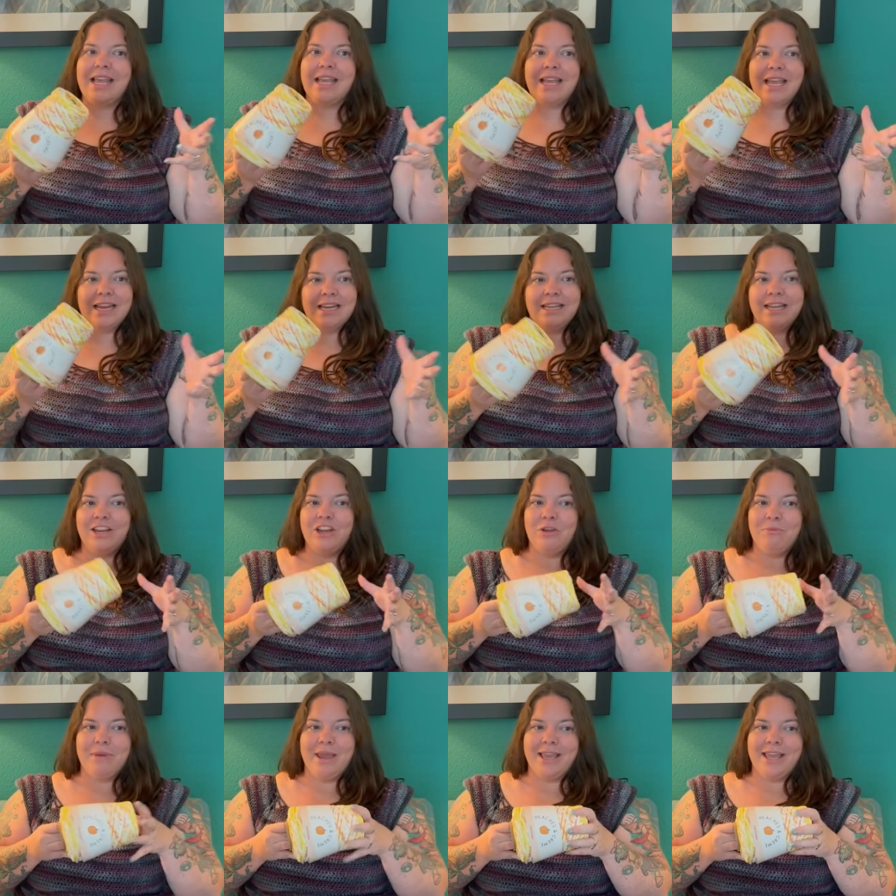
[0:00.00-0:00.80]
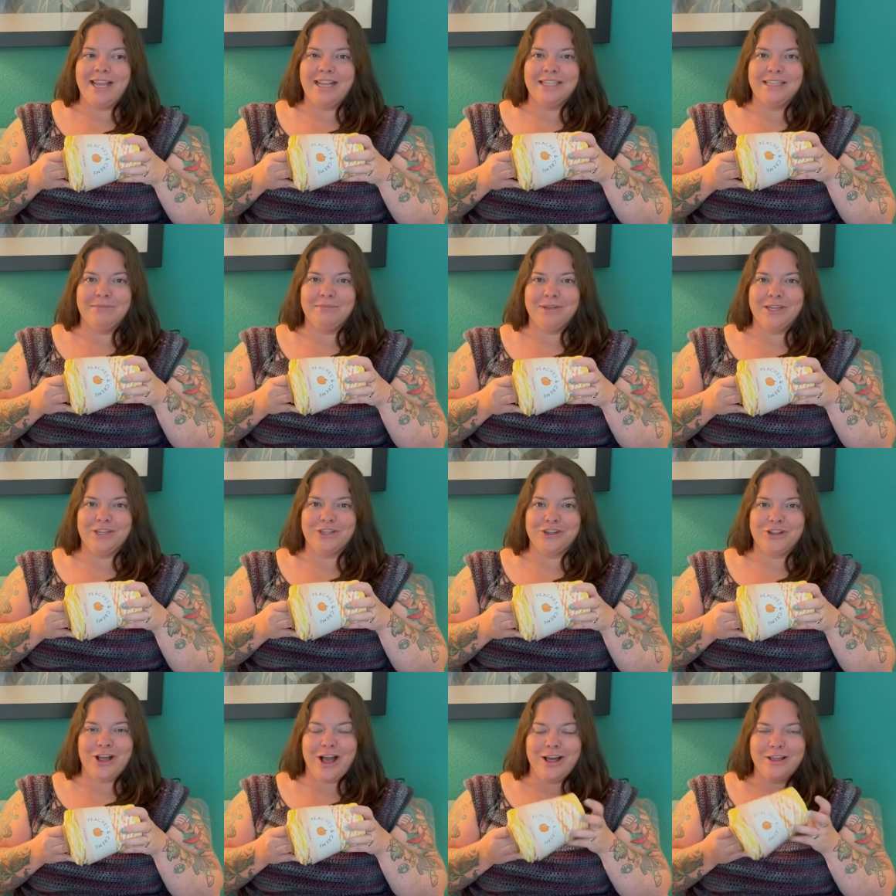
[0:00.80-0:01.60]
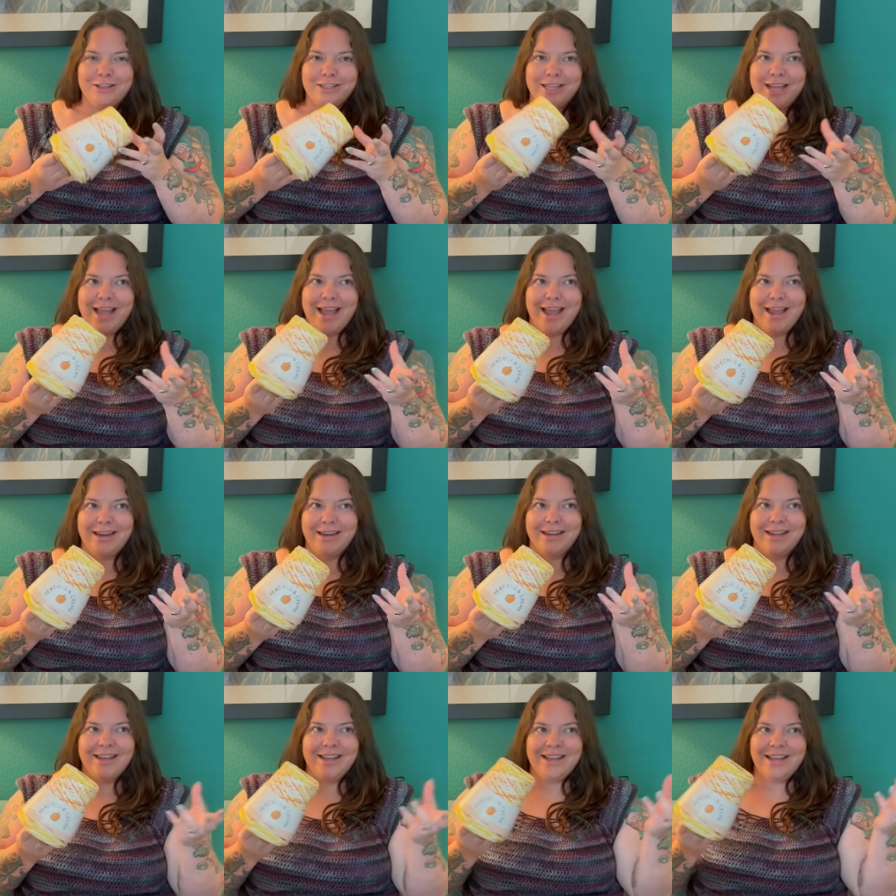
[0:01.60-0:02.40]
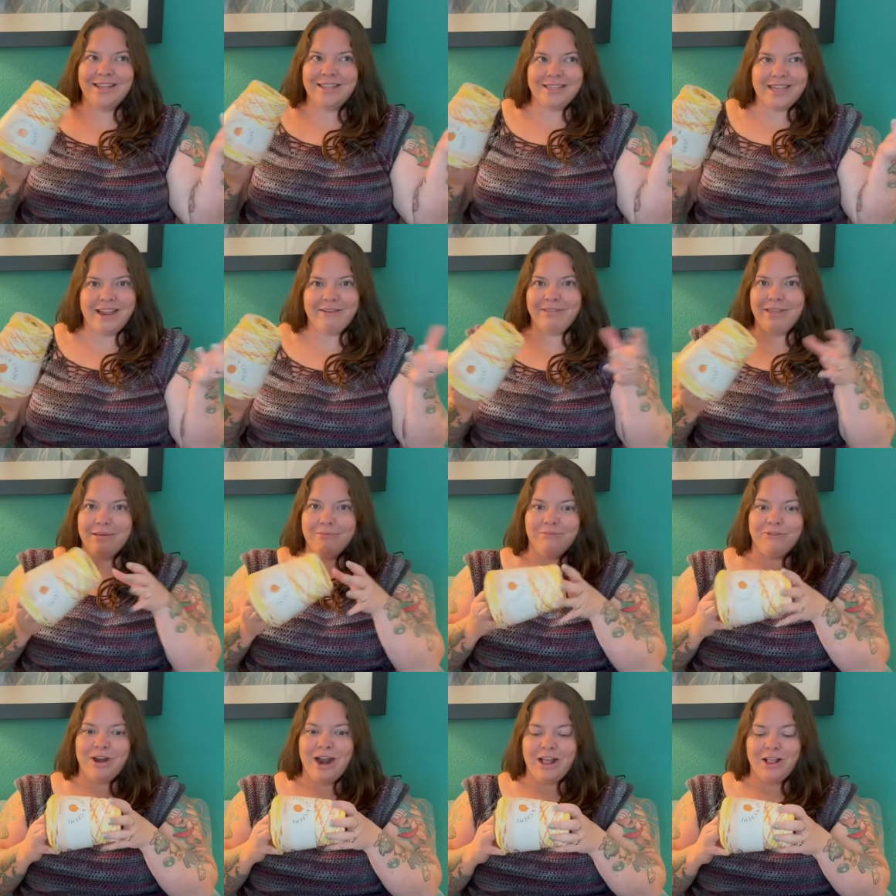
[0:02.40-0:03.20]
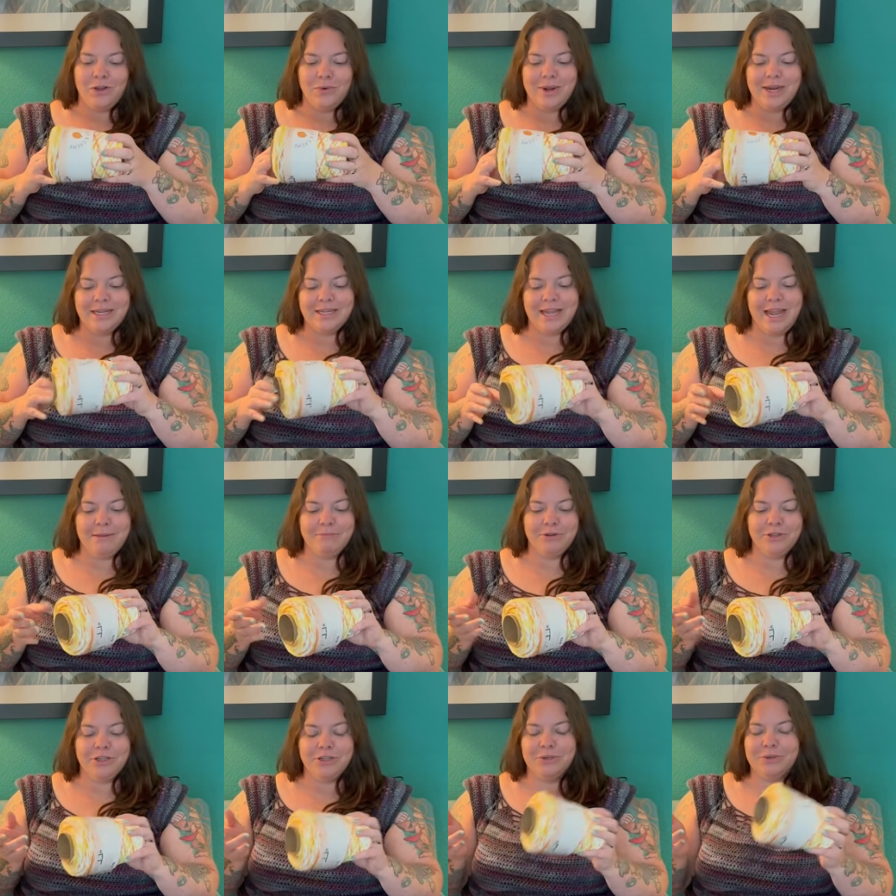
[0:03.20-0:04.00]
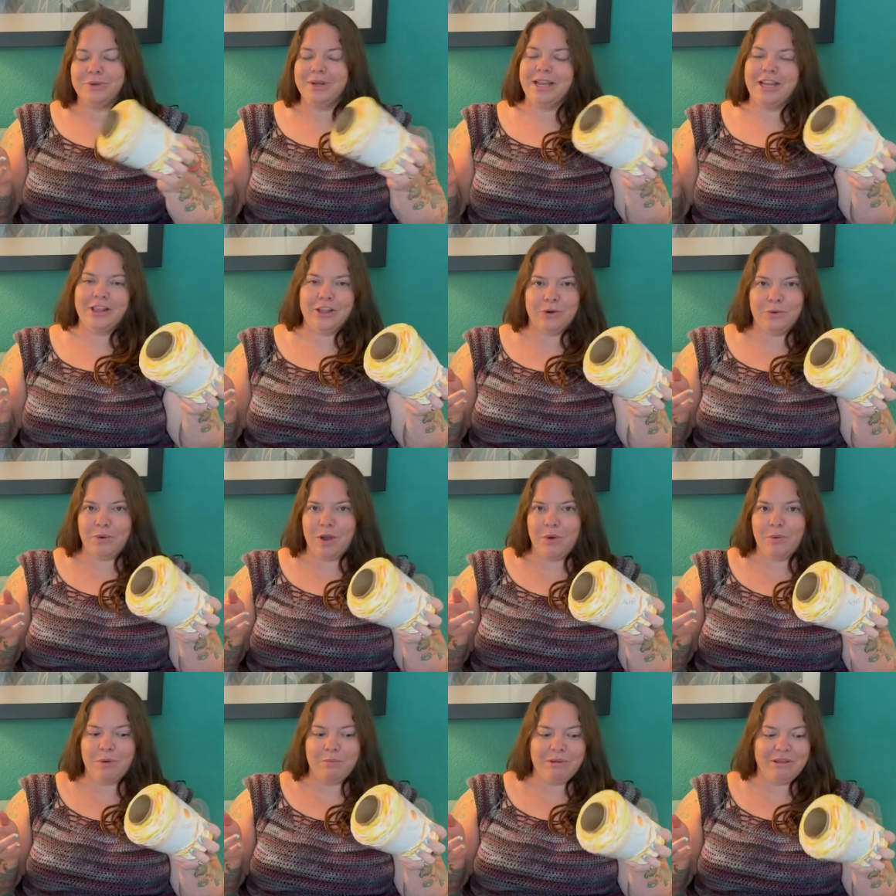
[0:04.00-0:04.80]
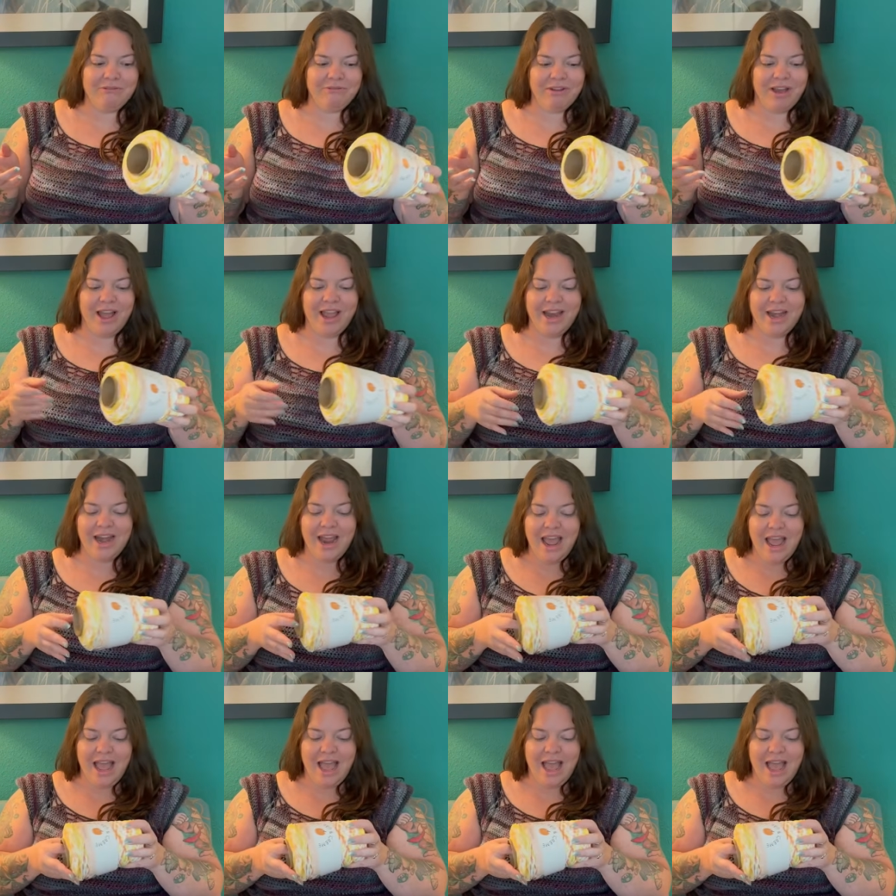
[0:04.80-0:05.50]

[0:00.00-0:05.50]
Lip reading: continue making some dishcloths and save them for Halloween time too. Either one would be fine.